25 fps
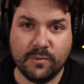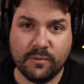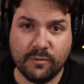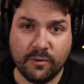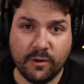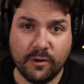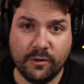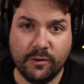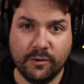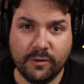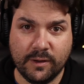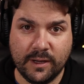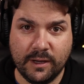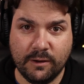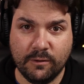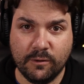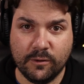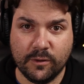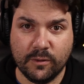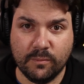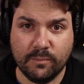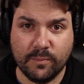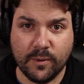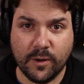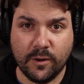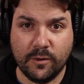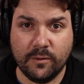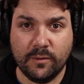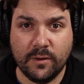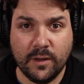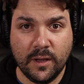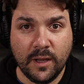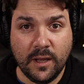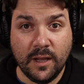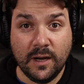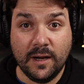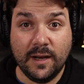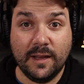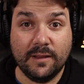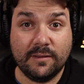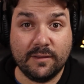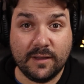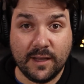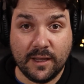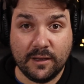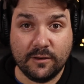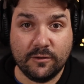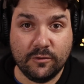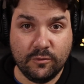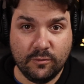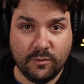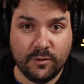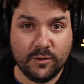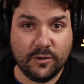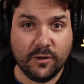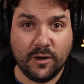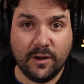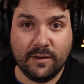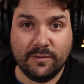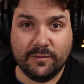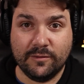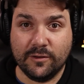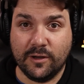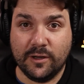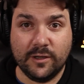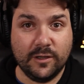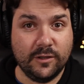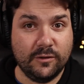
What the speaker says: throw your gear on the boat, let's get to a dive site.